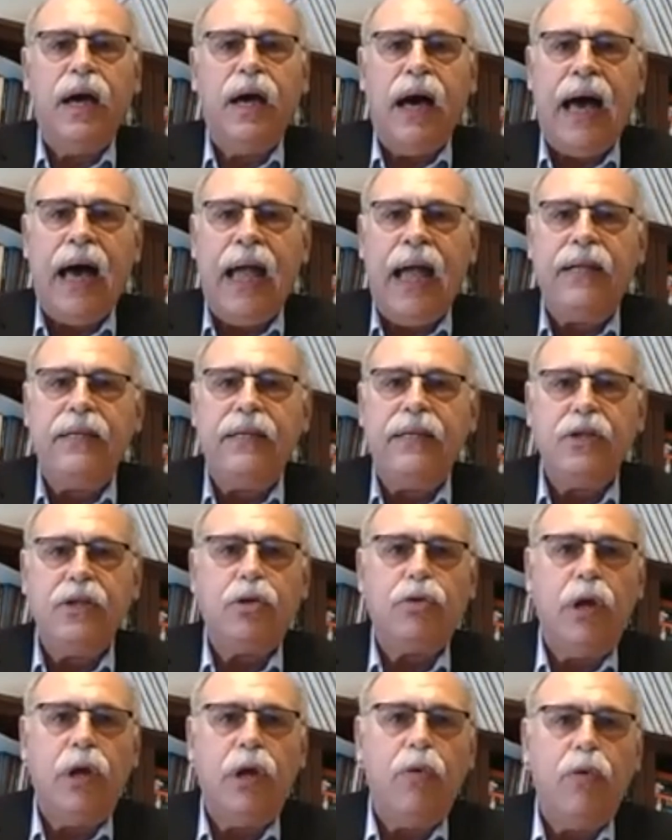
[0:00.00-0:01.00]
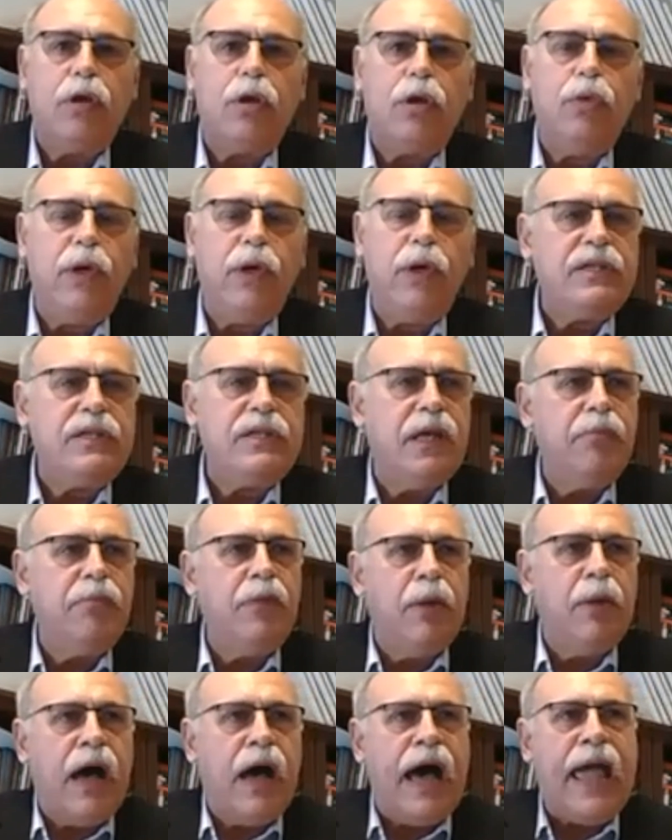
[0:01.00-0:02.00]
I disagree with Luis that
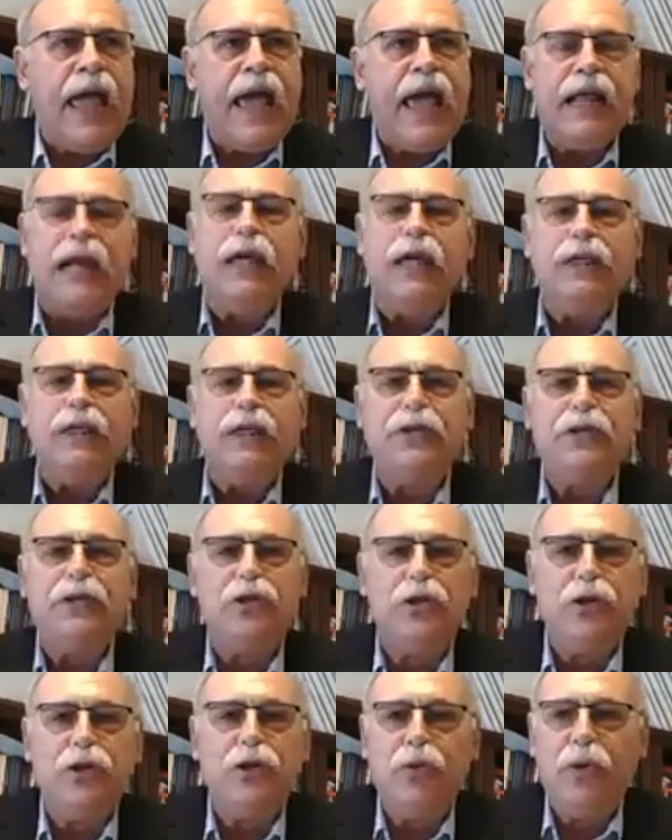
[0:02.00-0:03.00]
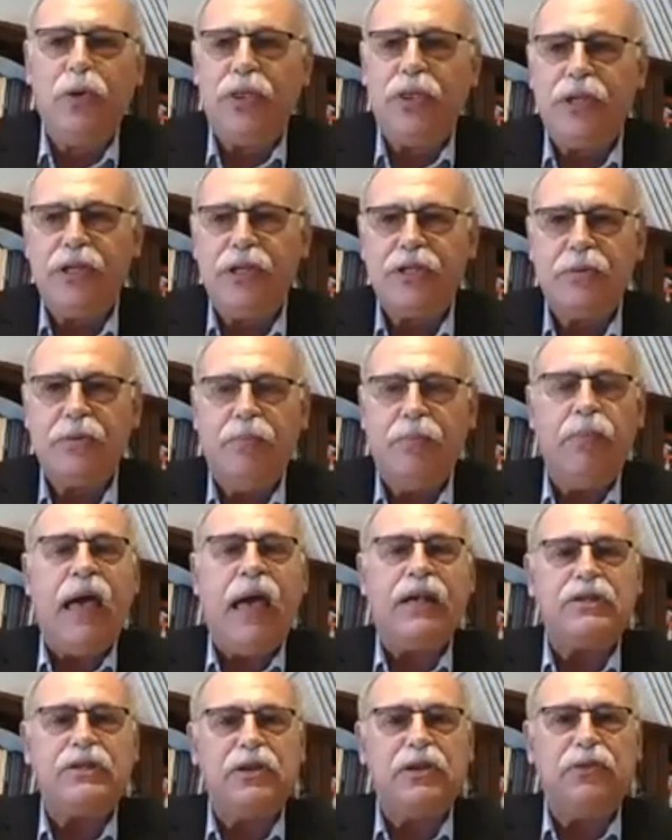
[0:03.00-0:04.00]
I had anything to do with this
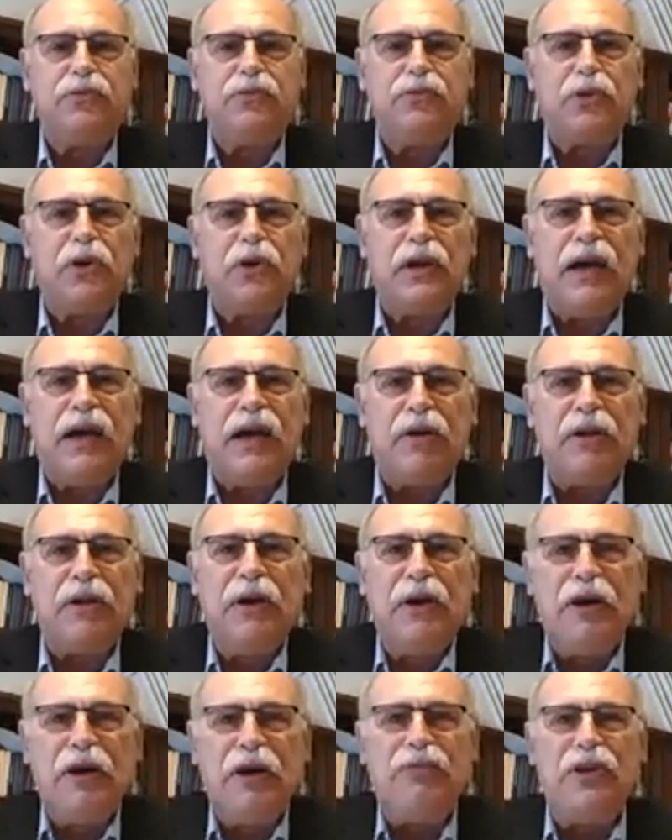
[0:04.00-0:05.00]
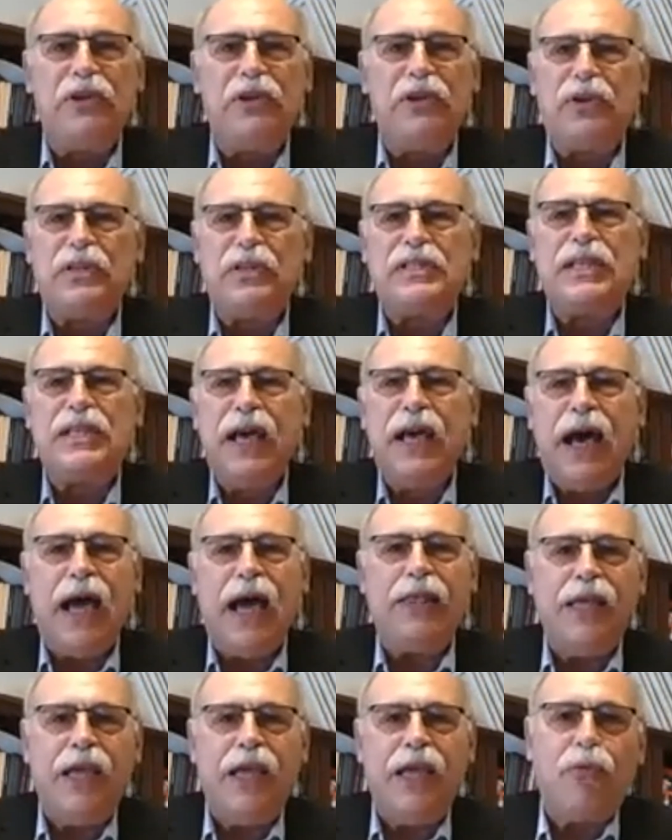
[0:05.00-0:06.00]
massive turnout of interest. I
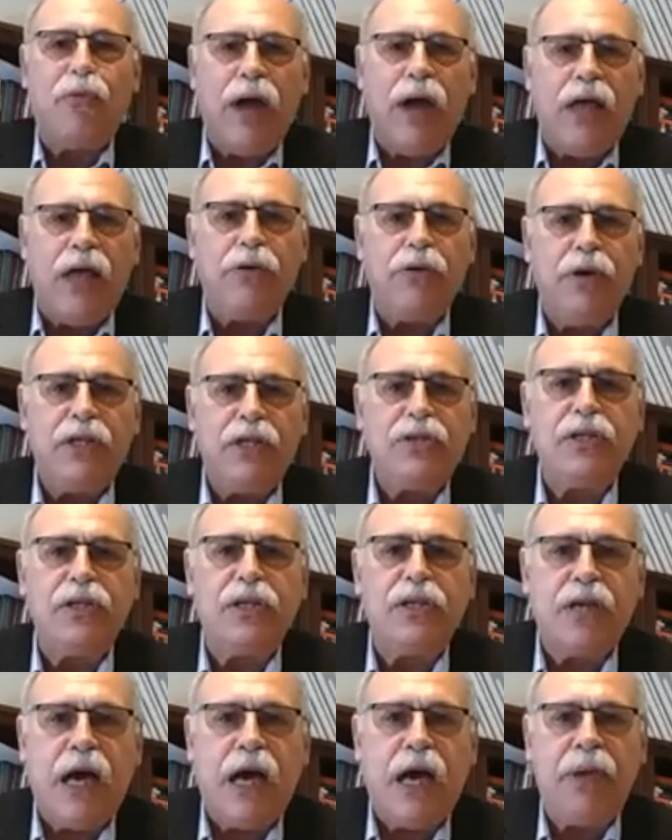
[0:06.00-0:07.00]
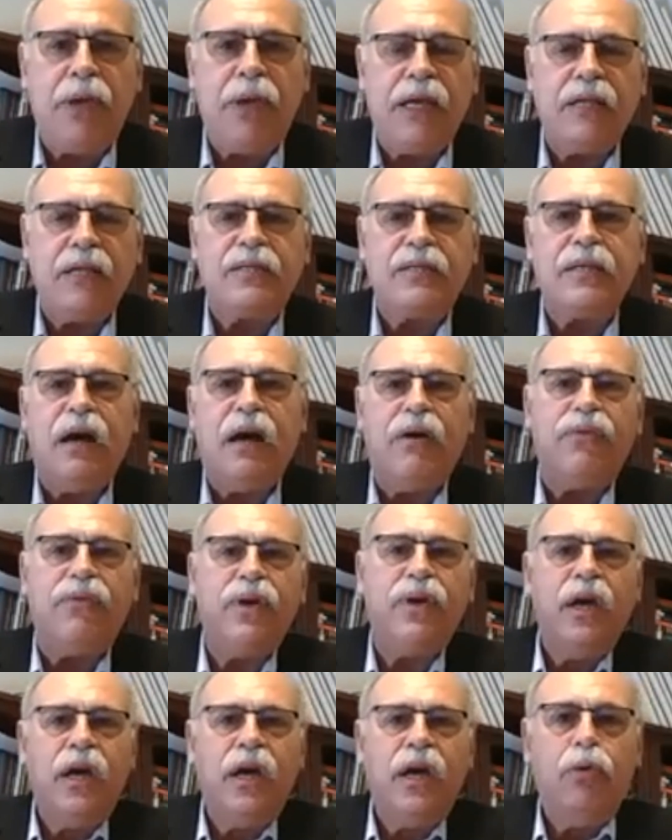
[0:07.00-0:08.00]
think rather it's the topic itself,
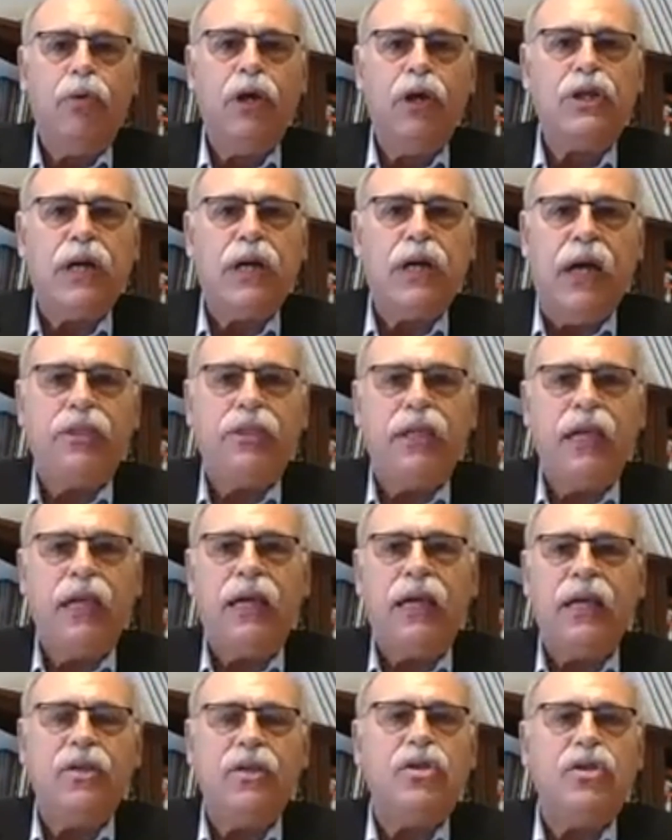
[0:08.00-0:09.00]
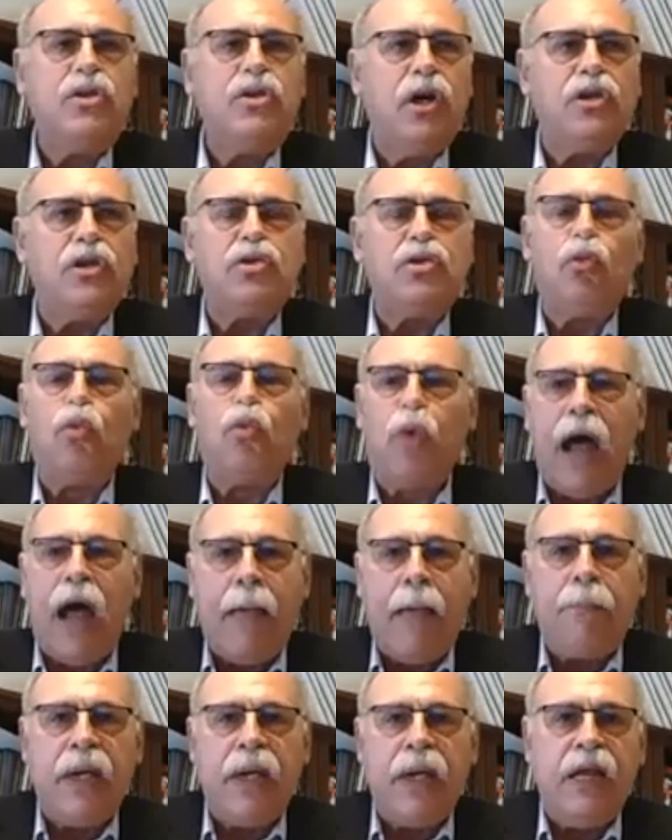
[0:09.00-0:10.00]
which I think is just
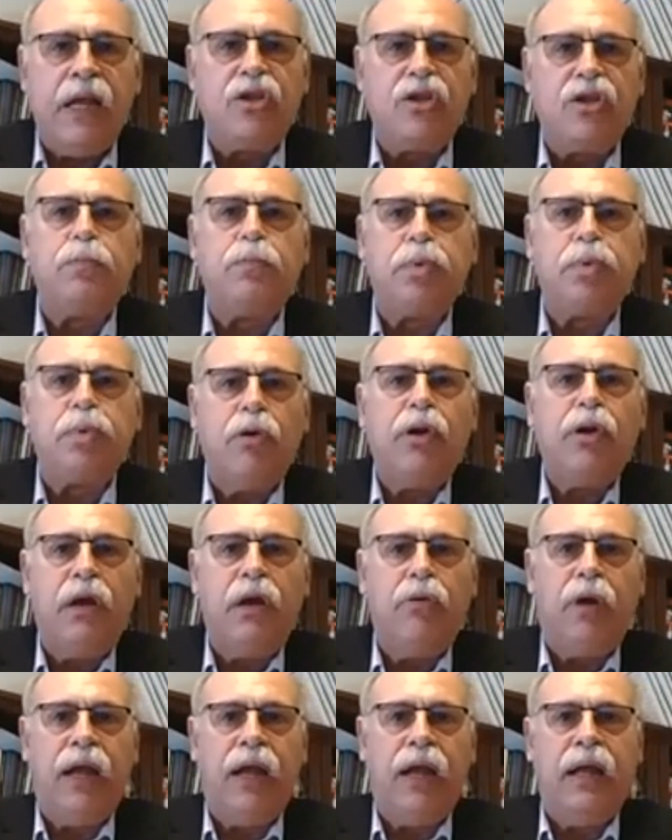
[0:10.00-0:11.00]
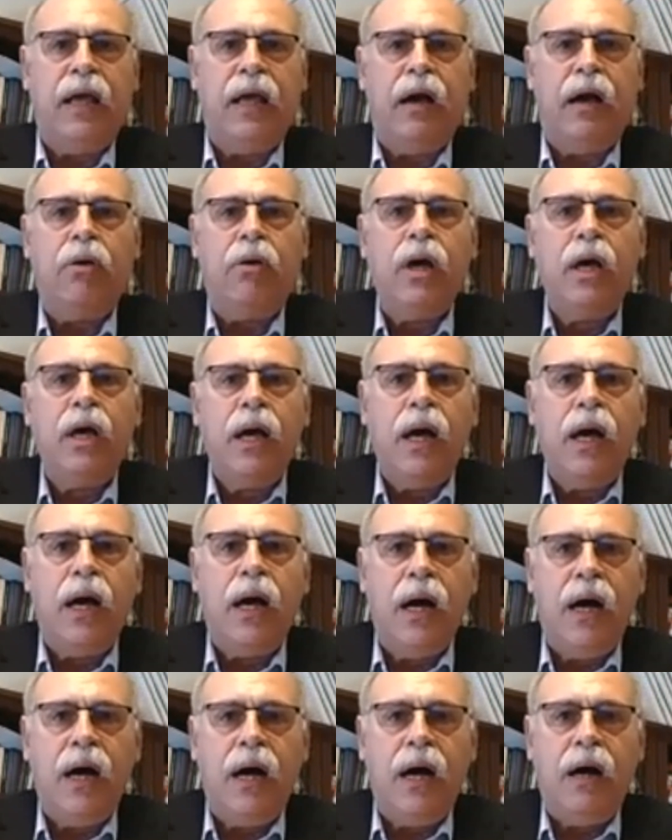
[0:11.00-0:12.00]
ripe and exploding right now
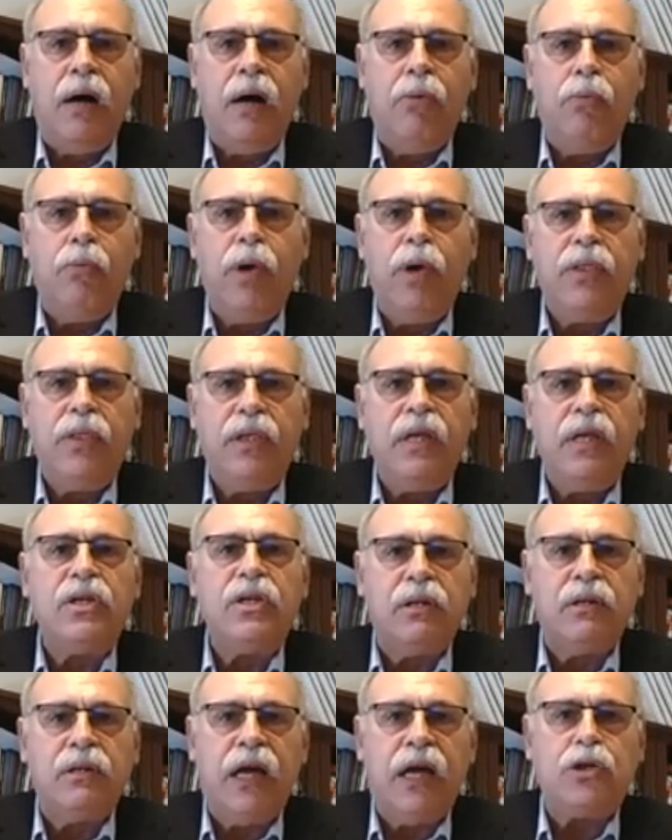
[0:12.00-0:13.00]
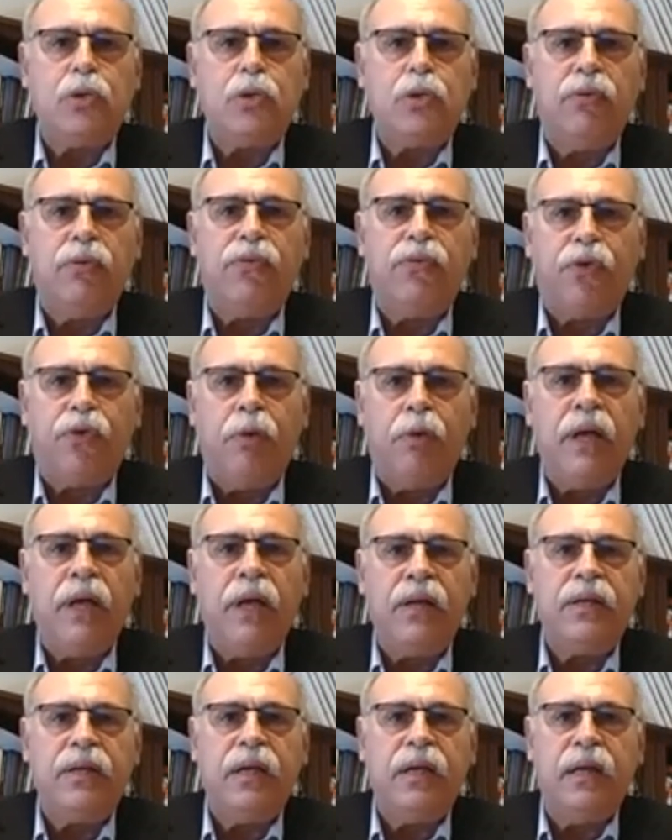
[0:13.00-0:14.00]
with intellectual
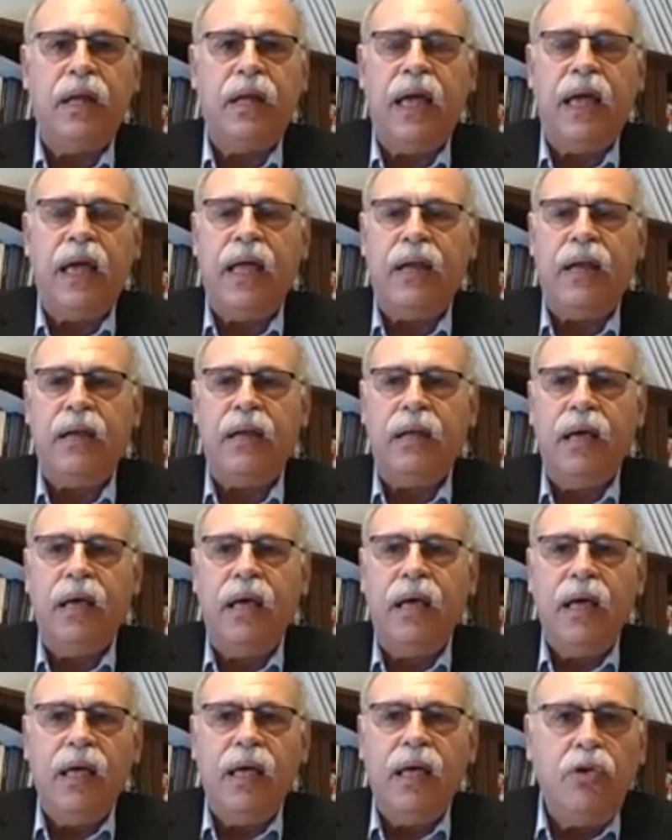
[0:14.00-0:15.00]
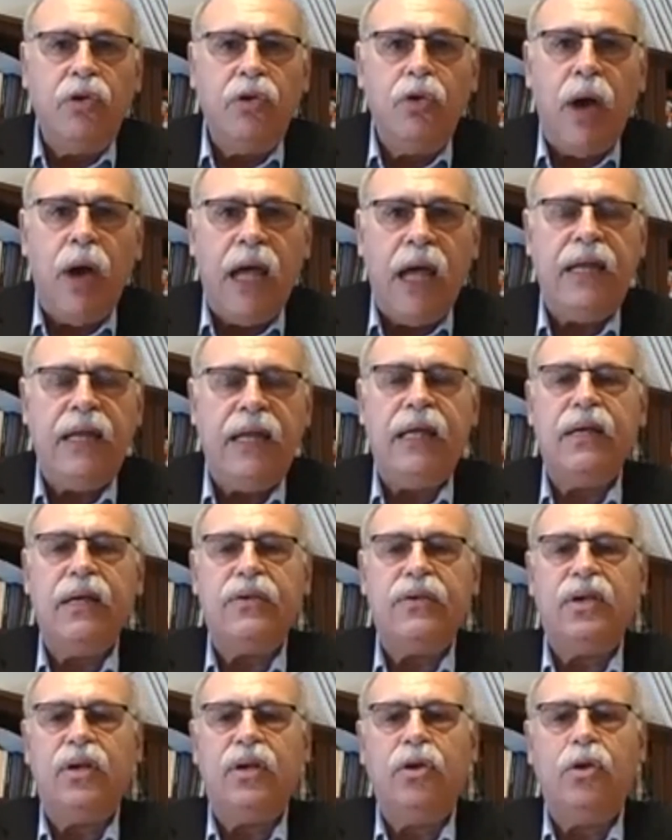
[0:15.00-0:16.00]
ferment and new
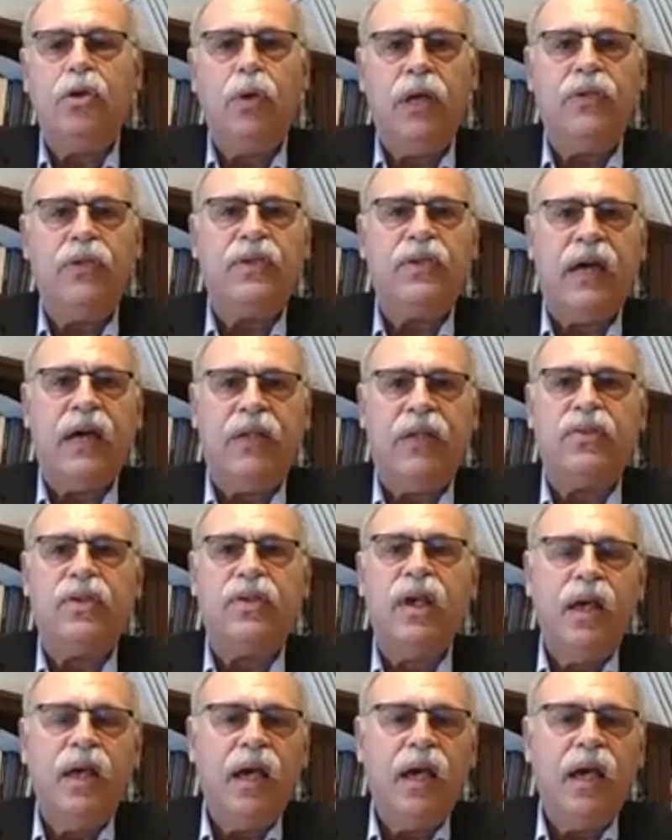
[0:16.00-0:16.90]
ideas and new insights.